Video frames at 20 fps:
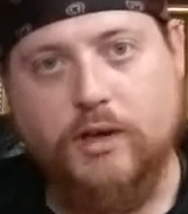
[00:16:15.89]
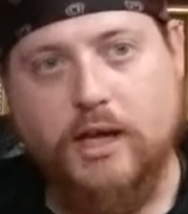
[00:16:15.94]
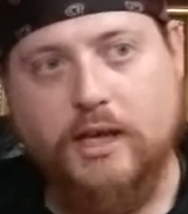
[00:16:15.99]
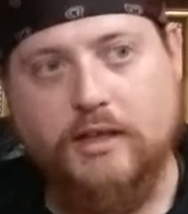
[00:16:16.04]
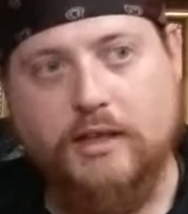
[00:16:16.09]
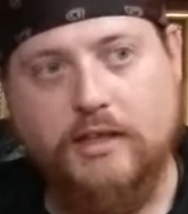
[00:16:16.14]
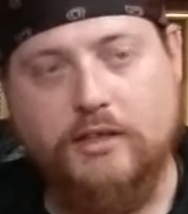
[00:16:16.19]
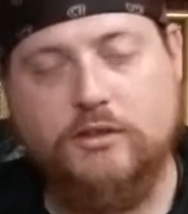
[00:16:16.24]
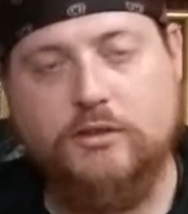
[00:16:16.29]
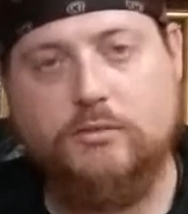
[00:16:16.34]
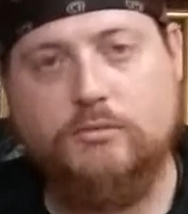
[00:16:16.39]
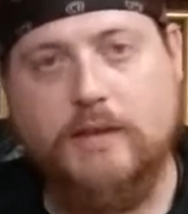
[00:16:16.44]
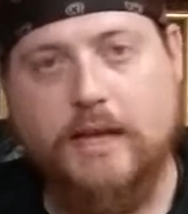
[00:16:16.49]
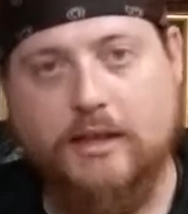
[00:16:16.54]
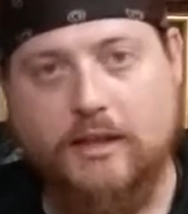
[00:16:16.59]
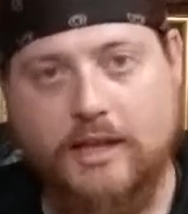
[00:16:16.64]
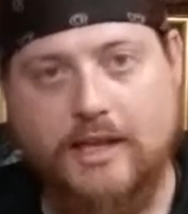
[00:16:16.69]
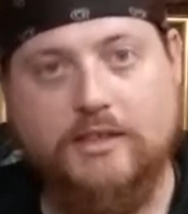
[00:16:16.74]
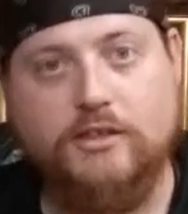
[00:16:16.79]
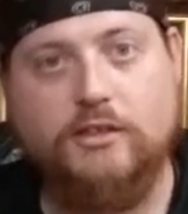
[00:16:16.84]
At
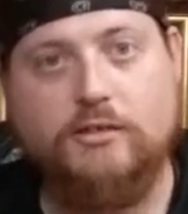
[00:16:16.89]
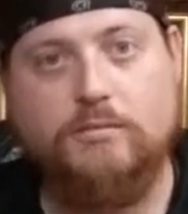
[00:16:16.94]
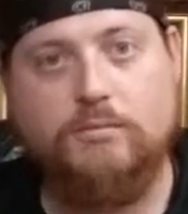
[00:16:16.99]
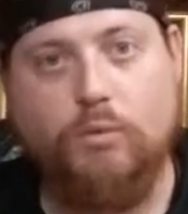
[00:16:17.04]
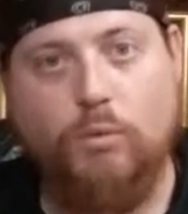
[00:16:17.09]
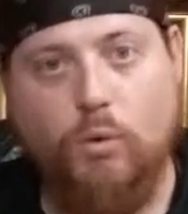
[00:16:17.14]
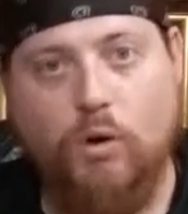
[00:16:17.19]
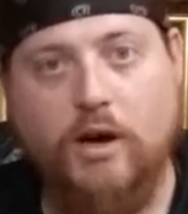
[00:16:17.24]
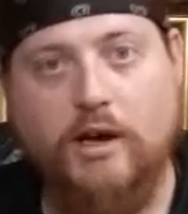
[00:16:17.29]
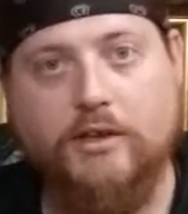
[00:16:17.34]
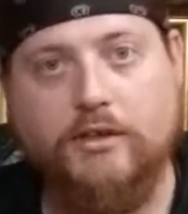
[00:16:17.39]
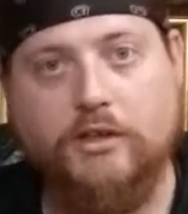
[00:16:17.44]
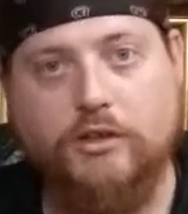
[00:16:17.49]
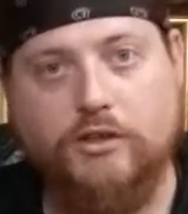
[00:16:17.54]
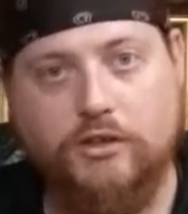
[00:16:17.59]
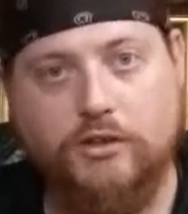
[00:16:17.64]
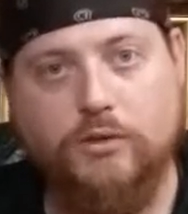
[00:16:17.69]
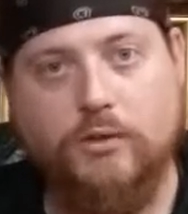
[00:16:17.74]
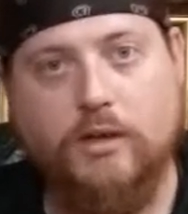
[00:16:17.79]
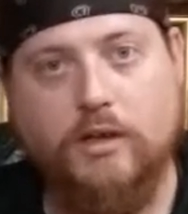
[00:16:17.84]
least 1 to
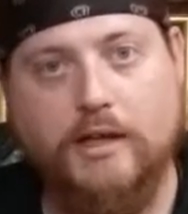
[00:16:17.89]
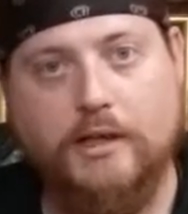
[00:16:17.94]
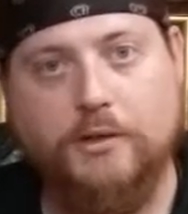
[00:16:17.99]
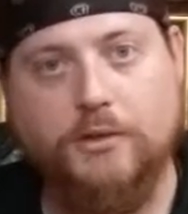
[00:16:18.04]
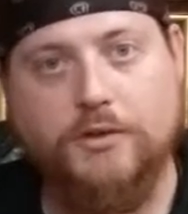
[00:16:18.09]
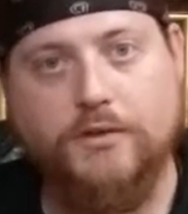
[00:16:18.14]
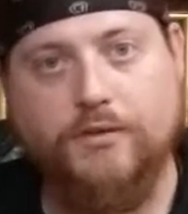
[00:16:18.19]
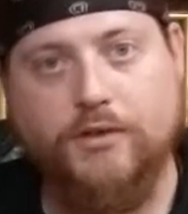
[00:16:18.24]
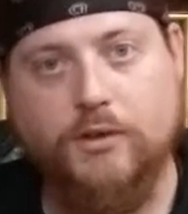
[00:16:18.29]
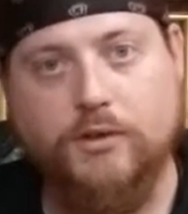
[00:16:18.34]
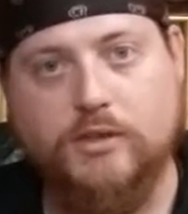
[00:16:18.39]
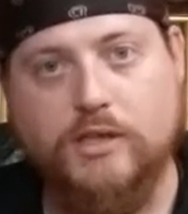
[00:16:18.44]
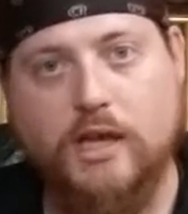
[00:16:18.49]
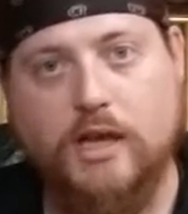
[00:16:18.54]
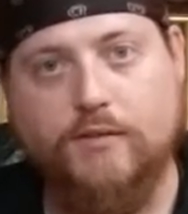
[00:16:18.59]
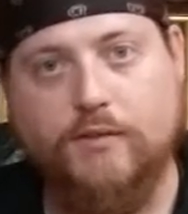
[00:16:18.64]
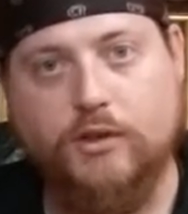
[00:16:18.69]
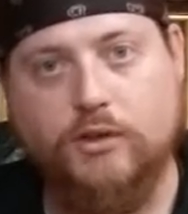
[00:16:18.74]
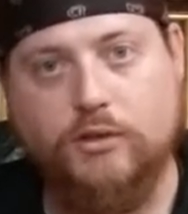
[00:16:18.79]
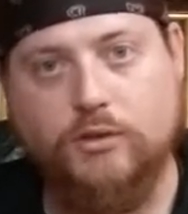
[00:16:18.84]
2 collector's reviews
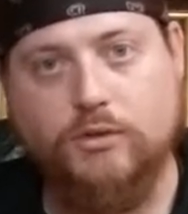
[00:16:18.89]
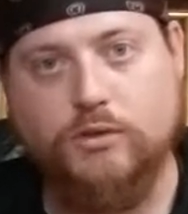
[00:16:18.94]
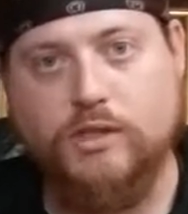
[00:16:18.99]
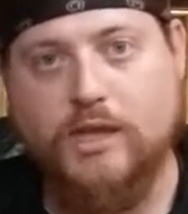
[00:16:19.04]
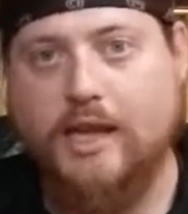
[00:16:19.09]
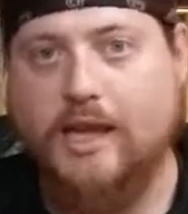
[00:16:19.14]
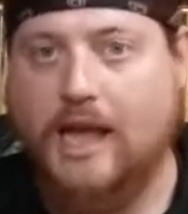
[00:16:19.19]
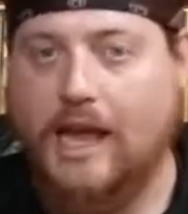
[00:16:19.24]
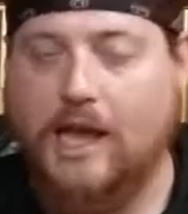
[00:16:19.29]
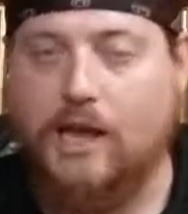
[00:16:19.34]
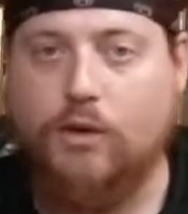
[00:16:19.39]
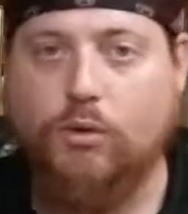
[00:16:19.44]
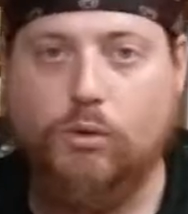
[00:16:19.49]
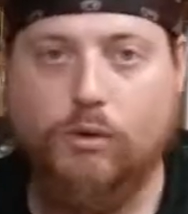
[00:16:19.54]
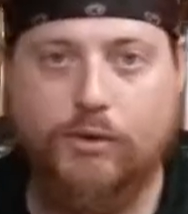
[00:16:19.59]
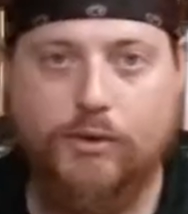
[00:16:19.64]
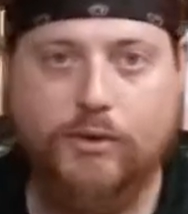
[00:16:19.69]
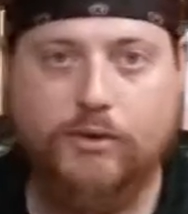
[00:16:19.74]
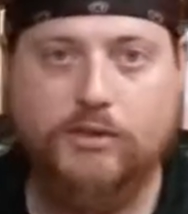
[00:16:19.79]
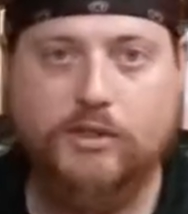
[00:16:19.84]
every Tuesday and
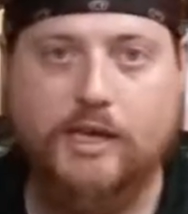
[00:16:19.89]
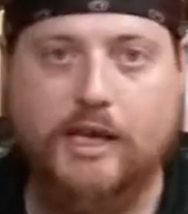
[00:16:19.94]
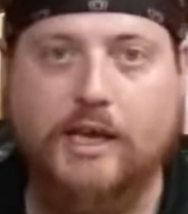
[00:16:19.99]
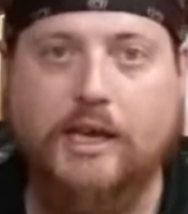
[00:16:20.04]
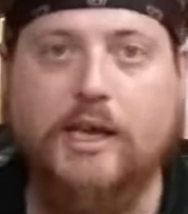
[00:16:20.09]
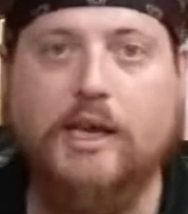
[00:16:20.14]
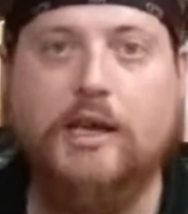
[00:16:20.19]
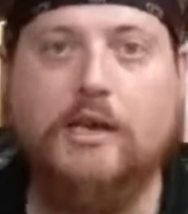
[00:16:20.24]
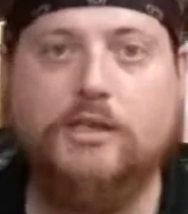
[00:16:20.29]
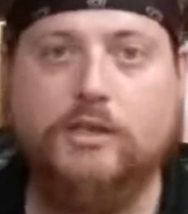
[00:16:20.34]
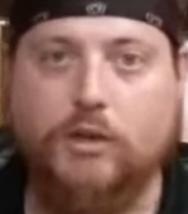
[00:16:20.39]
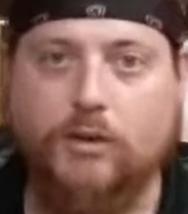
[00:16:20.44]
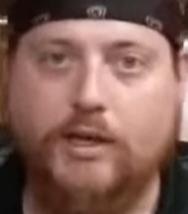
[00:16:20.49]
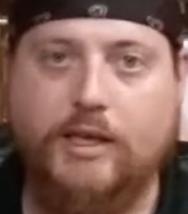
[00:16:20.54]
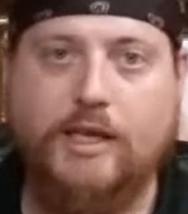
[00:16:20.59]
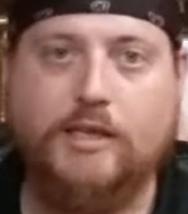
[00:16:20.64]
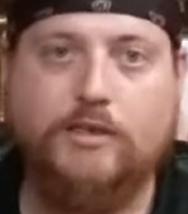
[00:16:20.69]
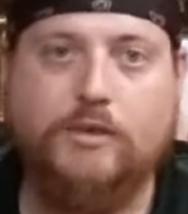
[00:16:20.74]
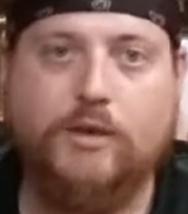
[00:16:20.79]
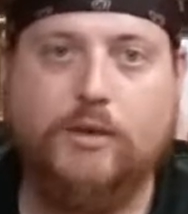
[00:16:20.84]
or Thursday. So
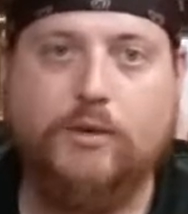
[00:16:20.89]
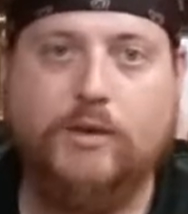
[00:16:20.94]
keep